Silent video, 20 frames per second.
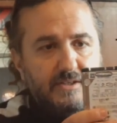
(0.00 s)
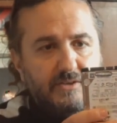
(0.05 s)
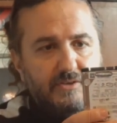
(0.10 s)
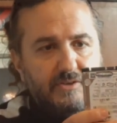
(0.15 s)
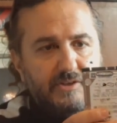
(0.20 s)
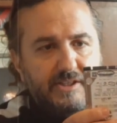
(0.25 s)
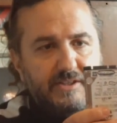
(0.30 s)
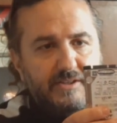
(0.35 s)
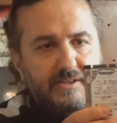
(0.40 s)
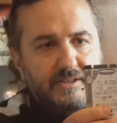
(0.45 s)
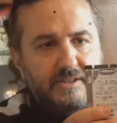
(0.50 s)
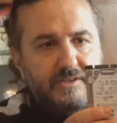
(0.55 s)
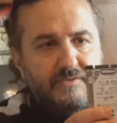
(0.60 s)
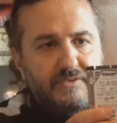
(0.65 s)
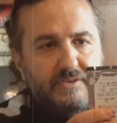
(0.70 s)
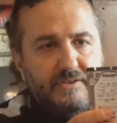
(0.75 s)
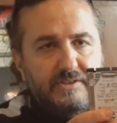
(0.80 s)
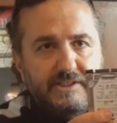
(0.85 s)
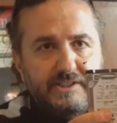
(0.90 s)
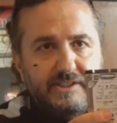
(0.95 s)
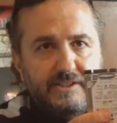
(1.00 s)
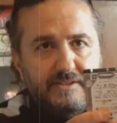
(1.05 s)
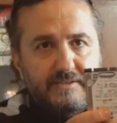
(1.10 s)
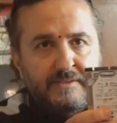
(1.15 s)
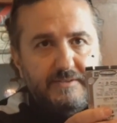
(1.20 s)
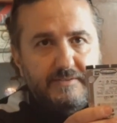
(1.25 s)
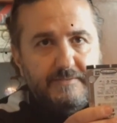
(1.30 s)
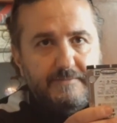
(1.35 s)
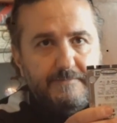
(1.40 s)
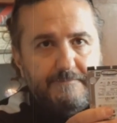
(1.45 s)
You see the difference?
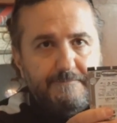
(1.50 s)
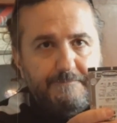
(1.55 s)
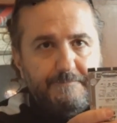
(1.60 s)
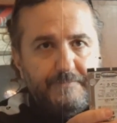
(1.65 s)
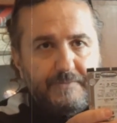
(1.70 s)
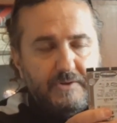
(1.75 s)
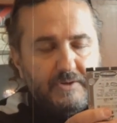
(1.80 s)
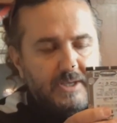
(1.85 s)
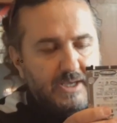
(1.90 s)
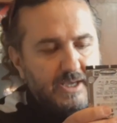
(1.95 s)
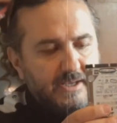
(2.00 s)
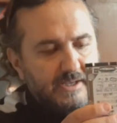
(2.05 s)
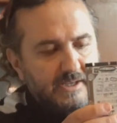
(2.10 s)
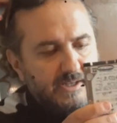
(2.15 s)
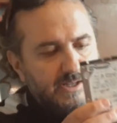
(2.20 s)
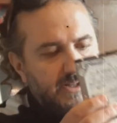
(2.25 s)
Okay?